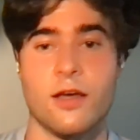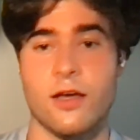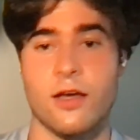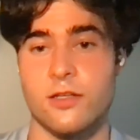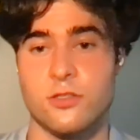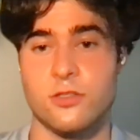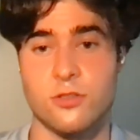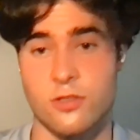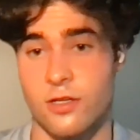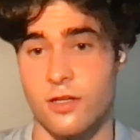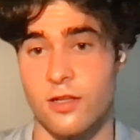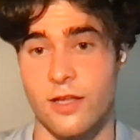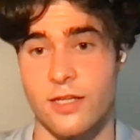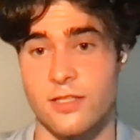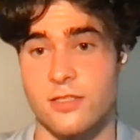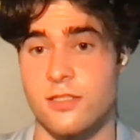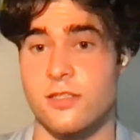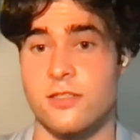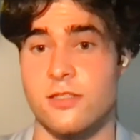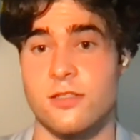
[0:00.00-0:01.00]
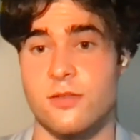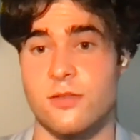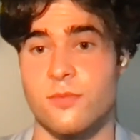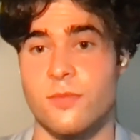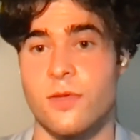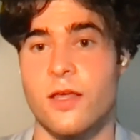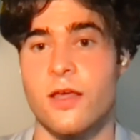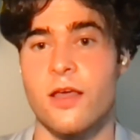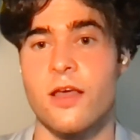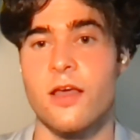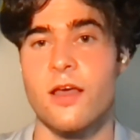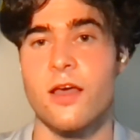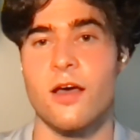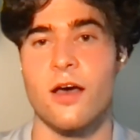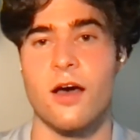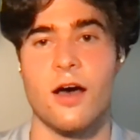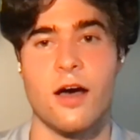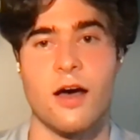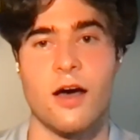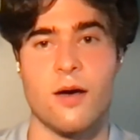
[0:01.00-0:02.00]
to the clan system.
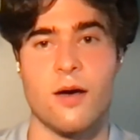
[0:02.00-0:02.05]
Um,